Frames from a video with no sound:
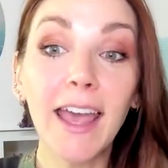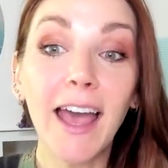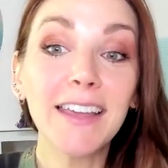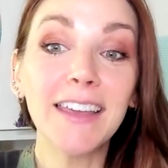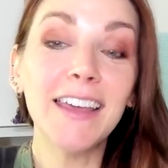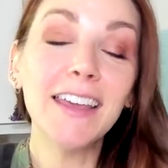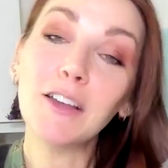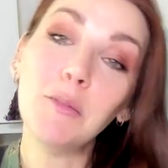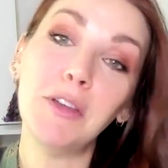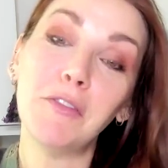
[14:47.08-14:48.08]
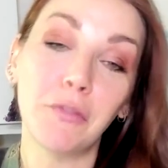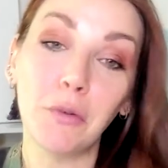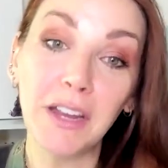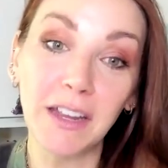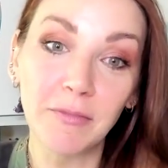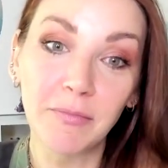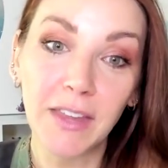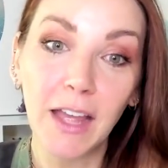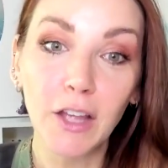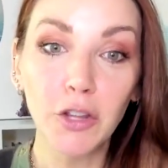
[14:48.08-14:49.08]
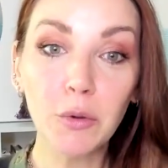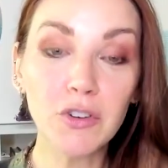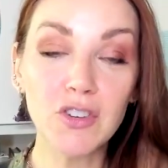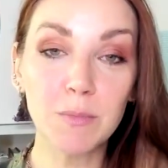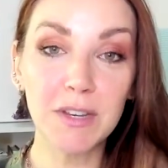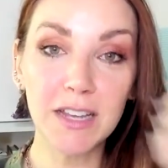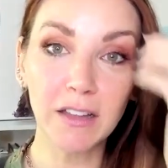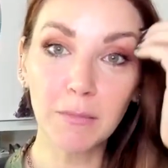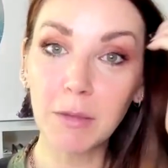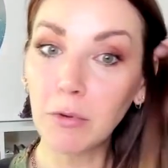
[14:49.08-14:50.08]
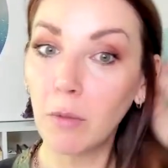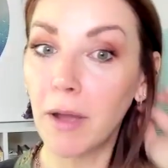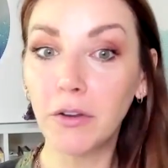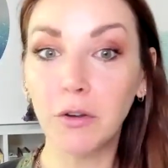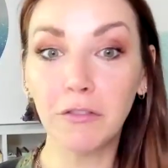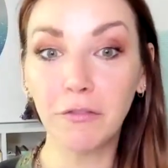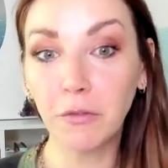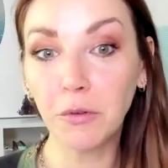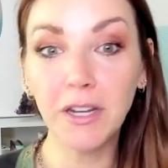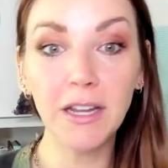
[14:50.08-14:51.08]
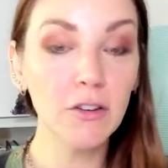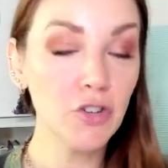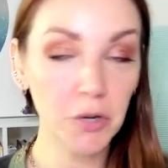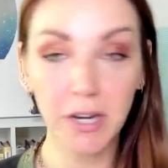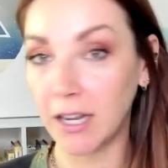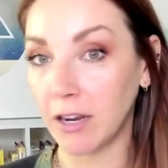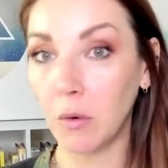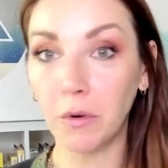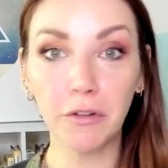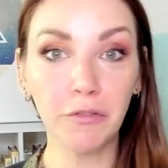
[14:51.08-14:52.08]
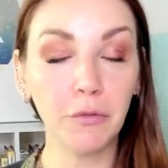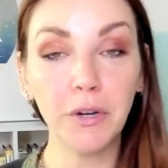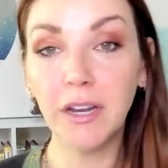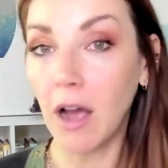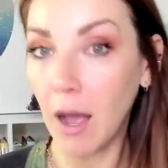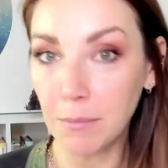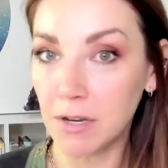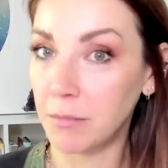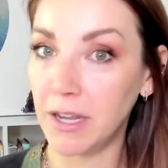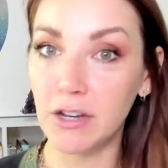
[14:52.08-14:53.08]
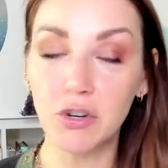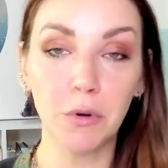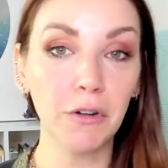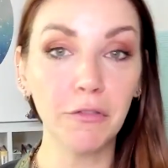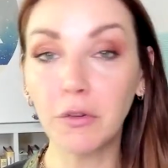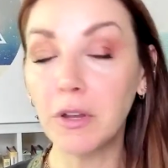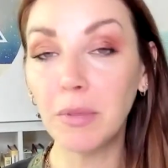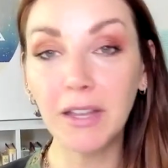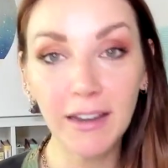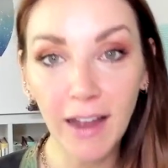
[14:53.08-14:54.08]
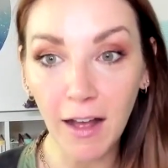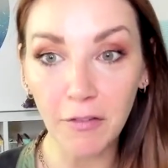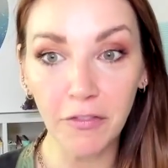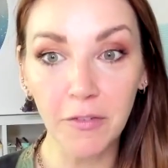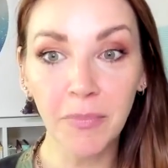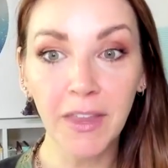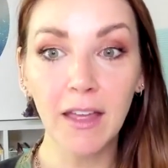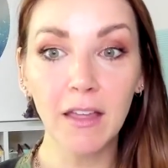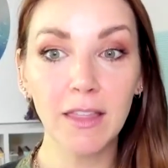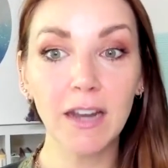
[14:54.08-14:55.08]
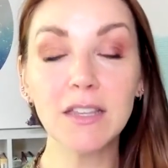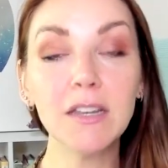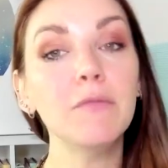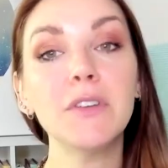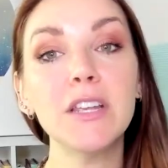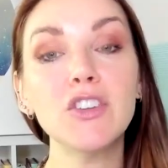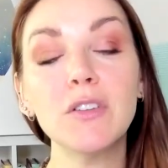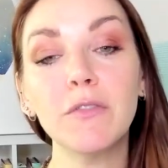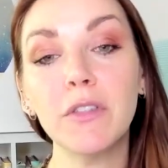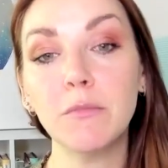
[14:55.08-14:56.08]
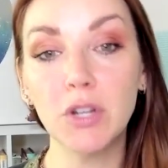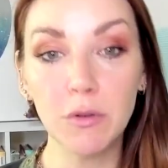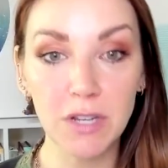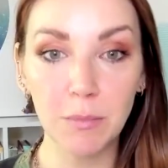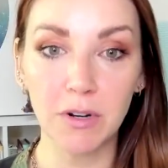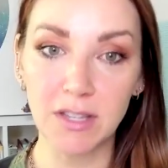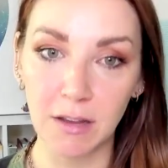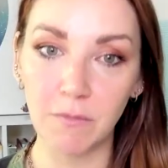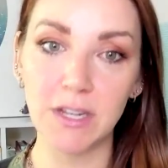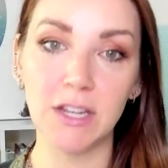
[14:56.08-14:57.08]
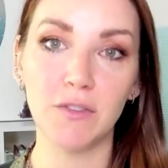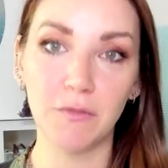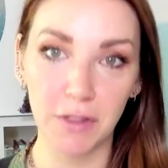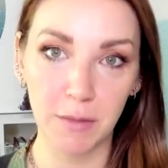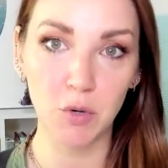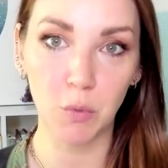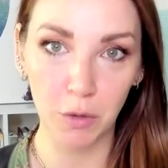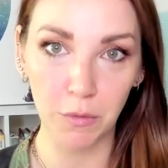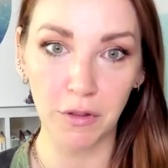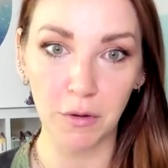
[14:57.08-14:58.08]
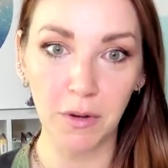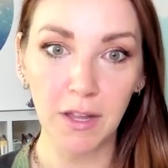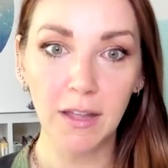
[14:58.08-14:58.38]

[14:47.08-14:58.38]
Heck, it could be free. You could just be telling people about your free training or your free opt in page or your free PDF. That is an invitation for them to go deeper. It's an invitation for them to work with you.